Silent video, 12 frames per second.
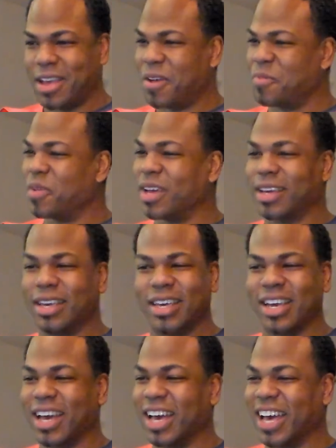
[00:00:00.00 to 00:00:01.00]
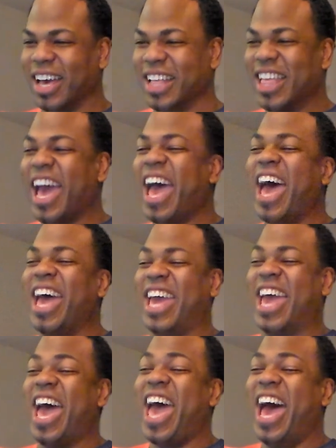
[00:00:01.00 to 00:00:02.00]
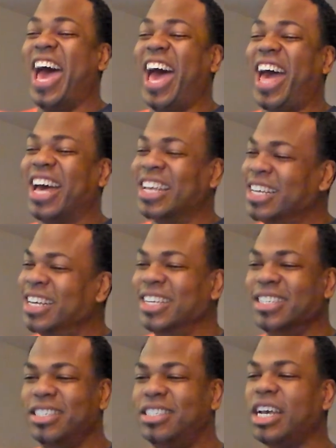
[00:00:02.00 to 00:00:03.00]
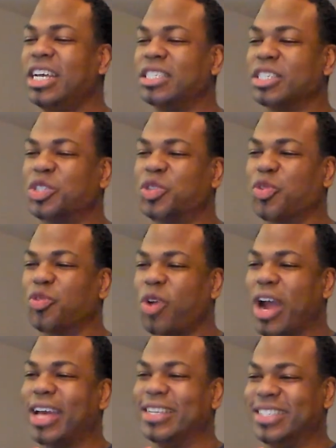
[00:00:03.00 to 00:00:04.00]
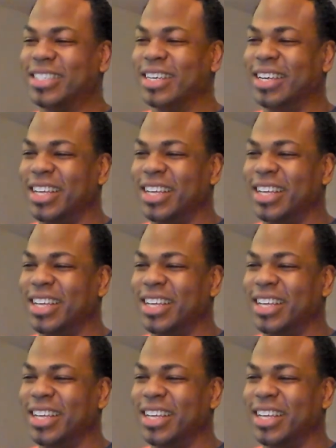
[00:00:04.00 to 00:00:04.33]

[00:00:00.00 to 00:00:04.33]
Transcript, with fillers: Oh my god. Jesus Christ.